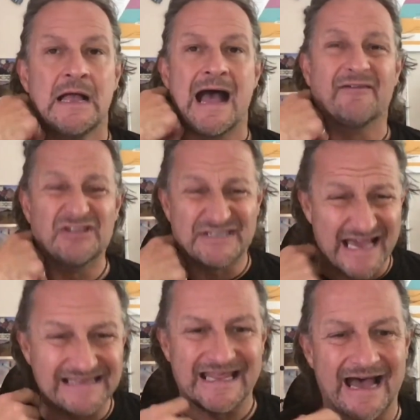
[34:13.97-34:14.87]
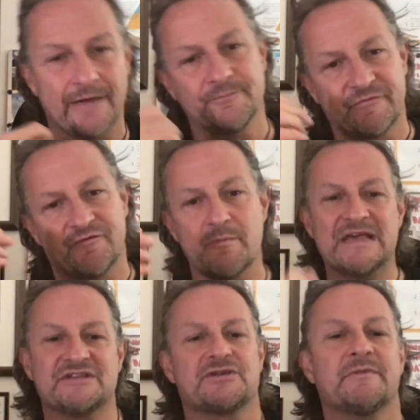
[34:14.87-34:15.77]
Having said that, for
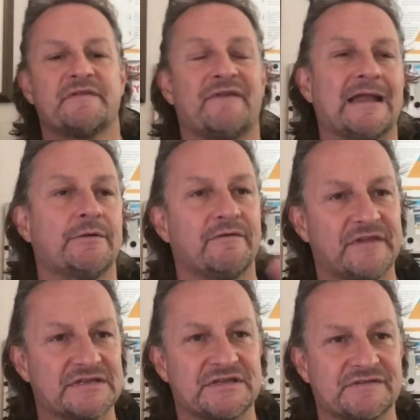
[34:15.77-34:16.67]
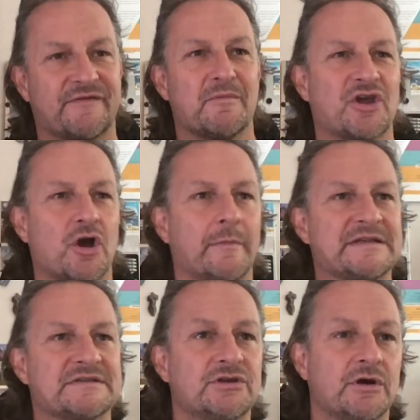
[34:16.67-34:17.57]
me, some of the value of this is from the
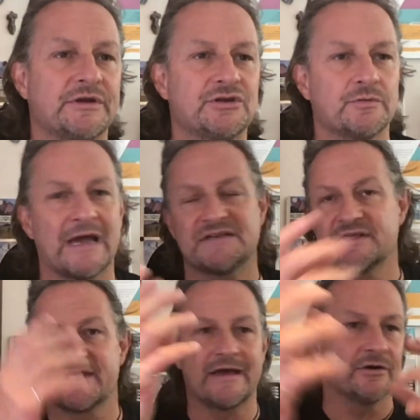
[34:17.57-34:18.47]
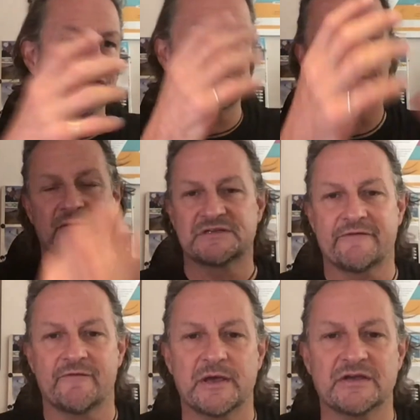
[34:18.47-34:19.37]
comments and knowing you guys are there and us being able to
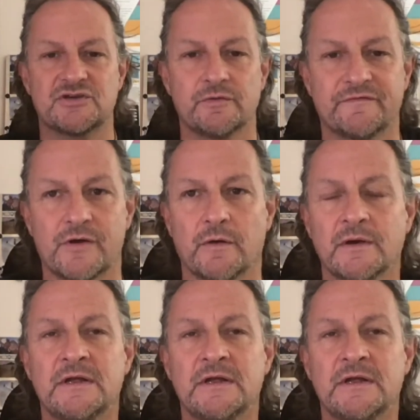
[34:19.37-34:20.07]
have a bit of to and fro.